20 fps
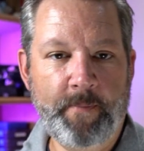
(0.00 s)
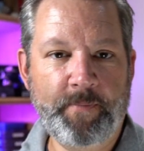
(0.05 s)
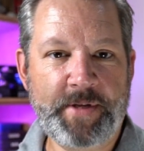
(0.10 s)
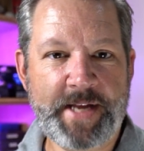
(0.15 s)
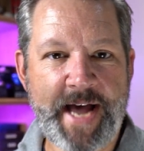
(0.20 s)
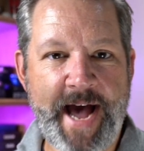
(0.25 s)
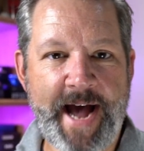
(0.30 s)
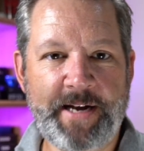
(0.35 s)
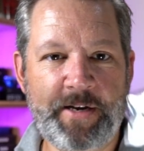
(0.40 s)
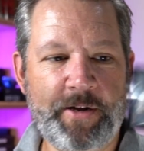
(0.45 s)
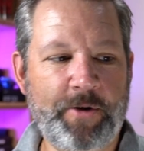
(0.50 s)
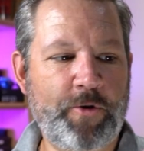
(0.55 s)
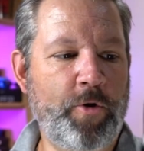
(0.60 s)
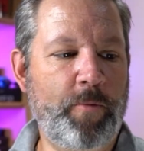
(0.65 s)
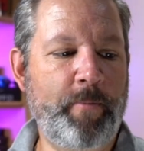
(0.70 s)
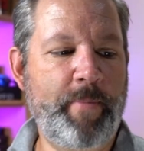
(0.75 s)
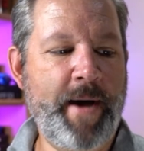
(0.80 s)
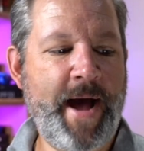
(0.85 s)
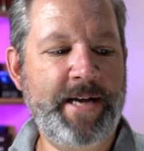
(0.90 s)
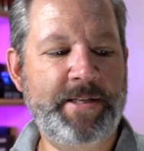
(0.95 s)
tactical
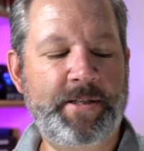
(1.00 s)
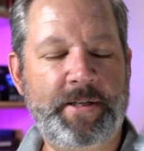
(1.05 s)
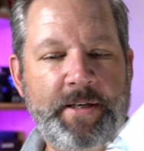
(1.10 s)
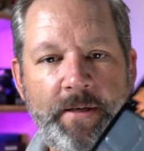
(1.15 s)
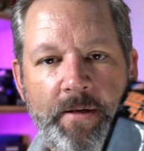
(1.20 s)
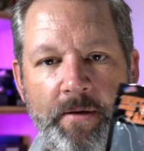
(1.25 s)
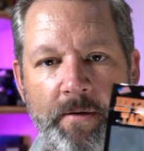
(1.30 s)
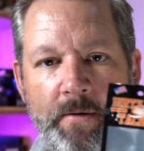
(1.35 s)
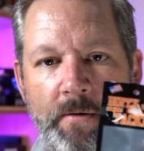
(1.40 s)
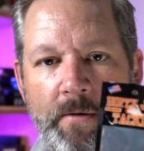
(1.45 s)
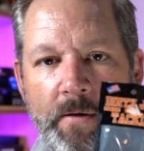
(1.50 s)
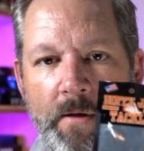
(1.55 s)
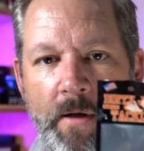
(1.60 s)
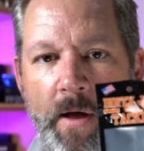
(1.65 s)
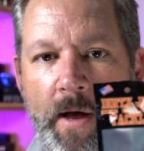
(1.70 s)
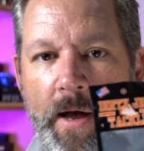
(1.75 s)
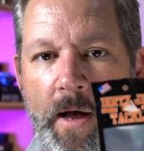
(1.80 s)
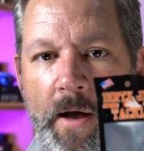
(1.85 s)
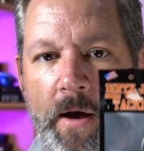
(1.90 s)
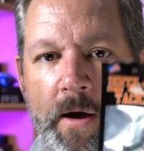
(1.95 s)
bassing
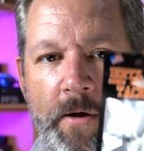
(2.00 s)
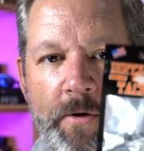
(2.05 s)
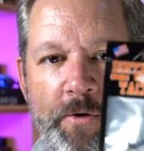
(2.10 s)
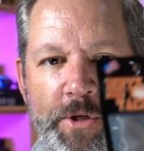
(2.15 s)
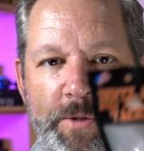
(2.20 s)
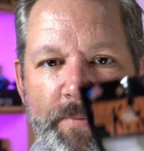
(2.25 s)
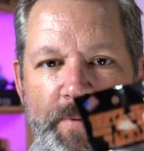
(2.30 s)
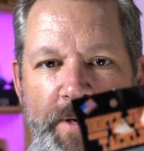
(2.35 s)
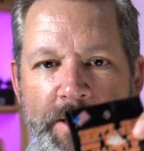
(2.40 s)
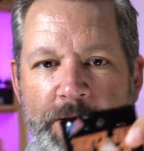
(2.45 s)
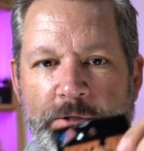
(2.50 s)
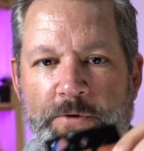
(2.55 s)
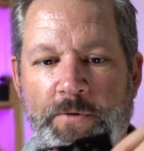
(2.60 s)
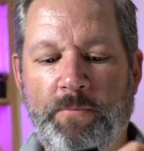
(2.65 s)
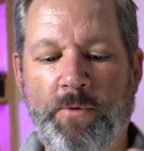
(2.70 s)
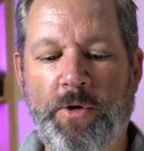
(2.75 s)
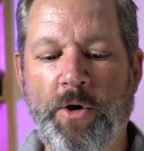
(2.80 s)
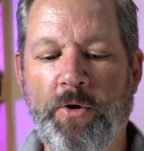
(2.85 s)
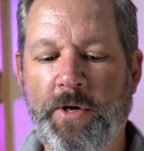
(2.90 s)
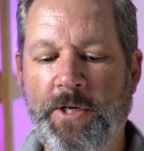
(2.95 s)
underspins
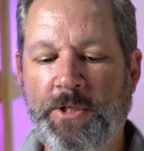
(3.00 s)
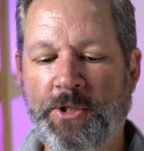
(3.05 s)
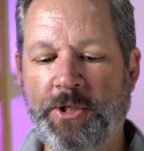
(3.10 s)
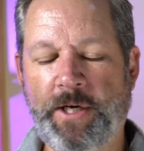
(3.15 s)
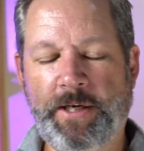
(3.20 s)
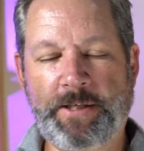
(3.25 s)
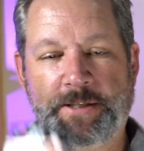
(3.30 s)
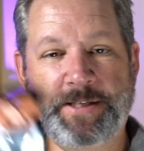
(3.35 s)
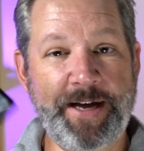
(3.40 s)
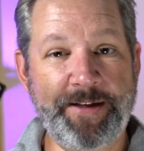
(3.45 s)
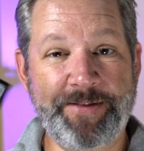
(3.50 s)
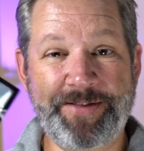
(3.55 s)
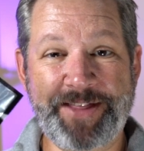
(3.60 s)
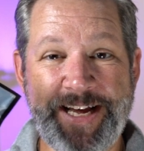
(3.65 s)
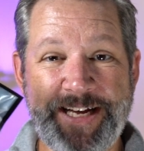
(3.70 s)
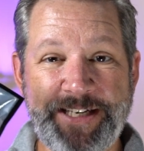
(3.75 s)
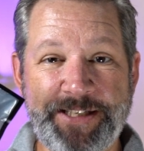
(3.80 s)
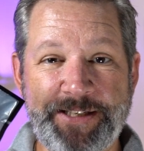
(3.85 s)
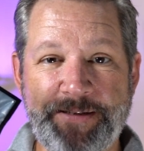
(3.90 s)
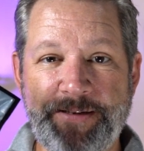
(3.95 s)
from Dirty Jigs. Now
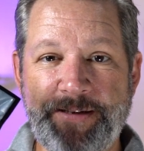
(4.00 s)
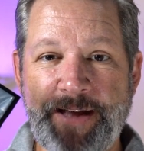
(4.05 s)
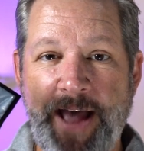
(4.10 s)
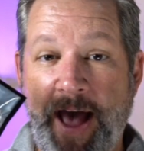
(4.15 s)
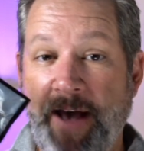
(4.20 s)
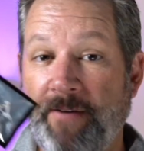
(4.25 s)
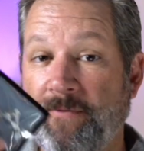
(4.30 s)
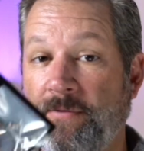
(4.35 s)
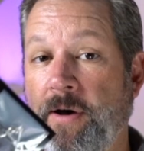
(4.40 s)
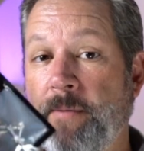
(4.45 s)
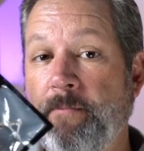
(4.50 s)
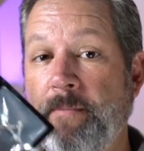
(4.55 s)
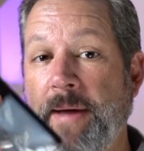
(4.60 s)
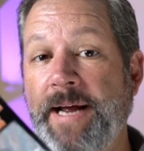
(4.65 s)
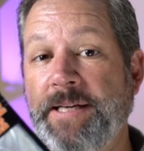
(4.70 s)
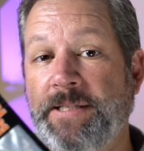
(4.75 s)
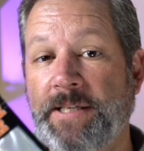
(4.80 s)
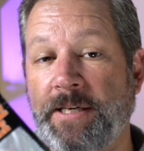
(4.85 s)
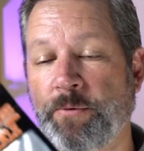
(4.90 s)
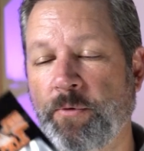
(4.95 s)
these have
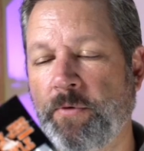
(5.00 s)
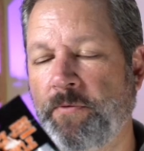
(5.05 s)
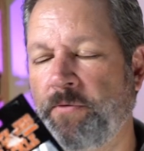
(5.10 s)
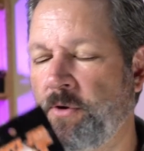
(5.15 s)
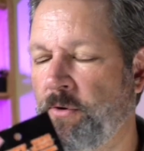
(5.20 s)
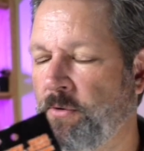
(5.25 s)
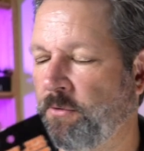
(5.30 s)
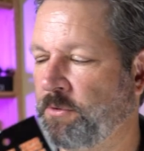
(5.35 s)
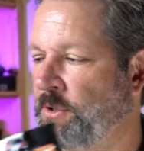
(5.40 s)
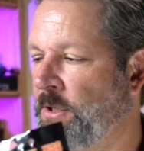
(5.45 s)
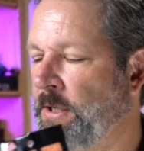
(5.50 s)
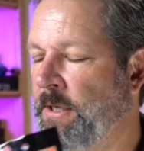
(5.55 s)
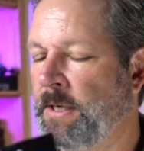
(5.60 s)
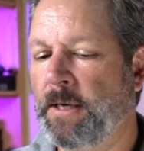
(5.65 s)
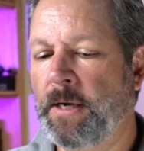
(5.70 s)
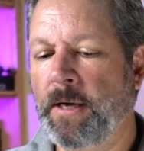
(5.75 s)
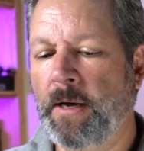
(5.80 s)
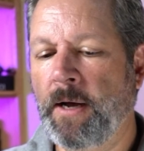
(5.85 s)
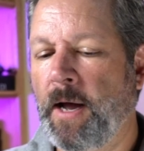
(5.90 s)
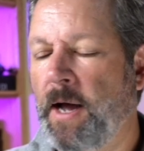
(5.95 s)
amazing reviews.
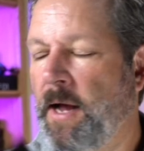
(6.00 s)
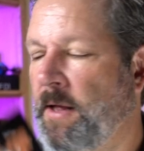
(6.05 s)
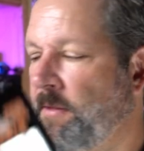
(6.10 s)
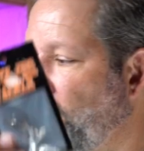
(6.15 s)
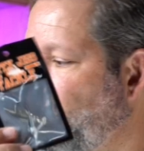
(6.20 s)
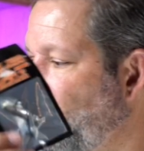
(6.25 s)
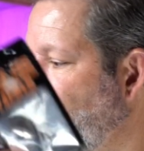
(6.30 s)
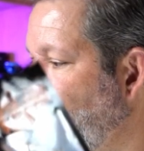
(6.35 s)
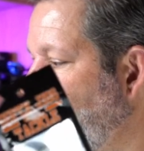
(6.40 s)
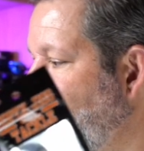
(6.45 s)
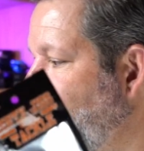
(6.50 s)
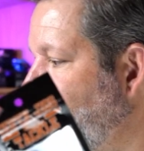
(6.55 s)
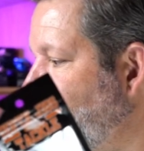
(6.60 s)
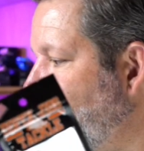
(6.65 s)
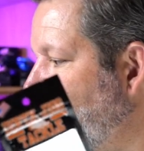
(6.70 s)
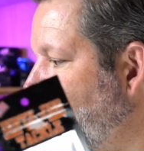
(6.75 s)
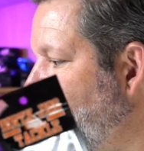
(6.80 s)
The thing is